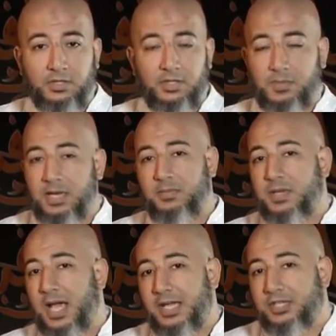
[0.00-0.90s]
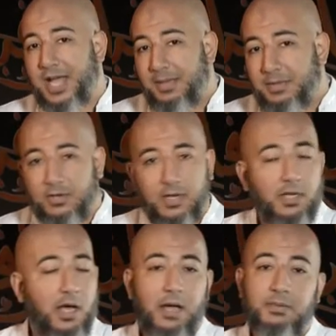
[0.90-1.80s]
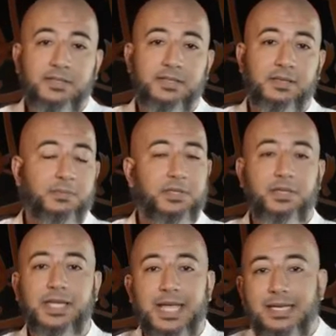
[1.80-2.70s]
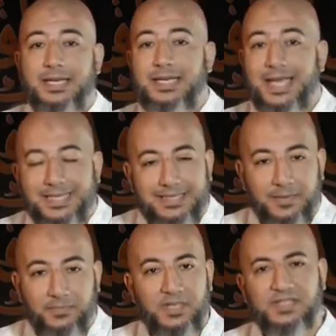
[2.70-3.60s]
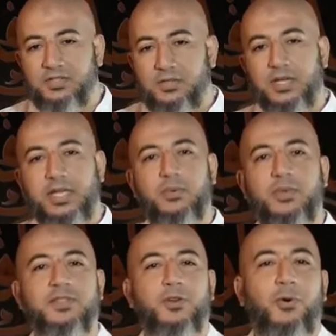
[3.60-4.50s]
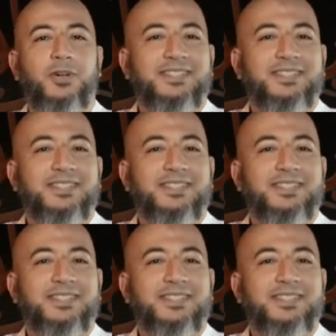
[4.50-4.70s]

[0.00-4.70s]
She might be a hijabi or a niqabi sister, but you can't detect them. There is no any withdrawal